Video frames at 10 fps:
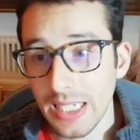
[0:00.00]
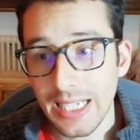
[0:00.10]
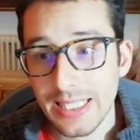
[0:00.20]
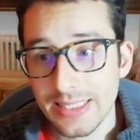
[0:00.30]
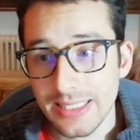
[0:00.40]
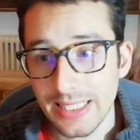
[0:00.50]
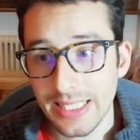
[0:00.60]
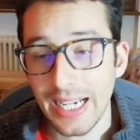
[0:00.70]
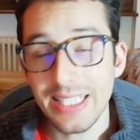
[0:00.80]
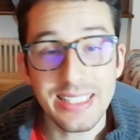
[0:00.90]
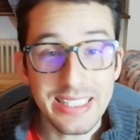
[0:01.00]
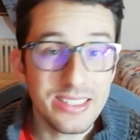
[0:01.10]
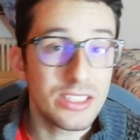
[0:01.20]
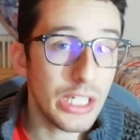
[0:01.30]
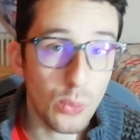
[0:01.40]
And
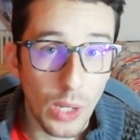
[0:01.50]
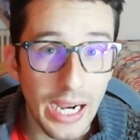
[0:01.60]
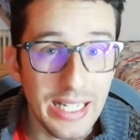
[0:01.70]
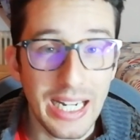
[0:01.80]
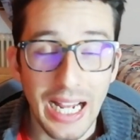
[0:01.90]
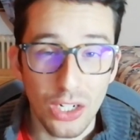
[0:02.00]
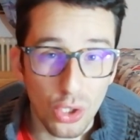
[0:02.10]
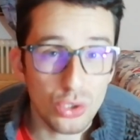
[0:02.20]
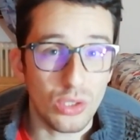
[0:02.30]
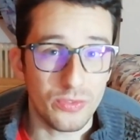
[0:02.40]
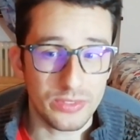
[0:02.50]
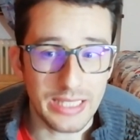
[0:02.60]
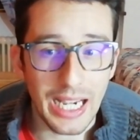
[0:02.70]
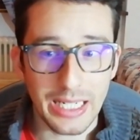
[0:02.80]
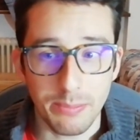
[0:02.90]
it requires a lot of
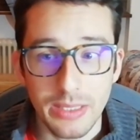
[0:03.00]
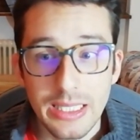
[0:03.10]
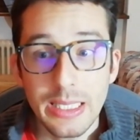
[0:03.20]
time.